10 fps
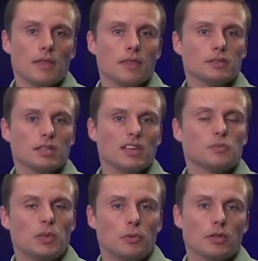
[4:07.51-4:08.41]
This gives
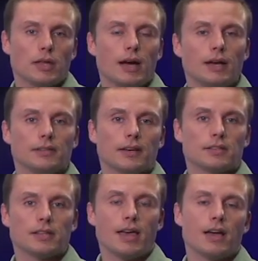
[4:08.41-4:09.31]
people the
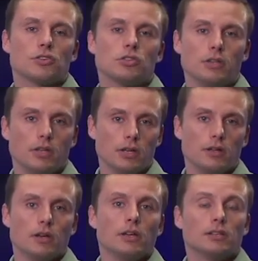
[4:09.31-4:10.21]
context they actually need
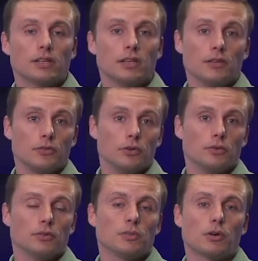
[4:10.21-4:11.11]
to give
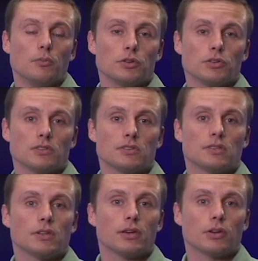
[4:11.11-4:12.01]
you the permissions
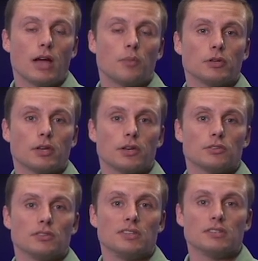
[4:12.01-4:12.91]
that your
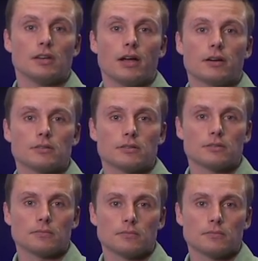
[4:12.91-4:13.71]
application desires.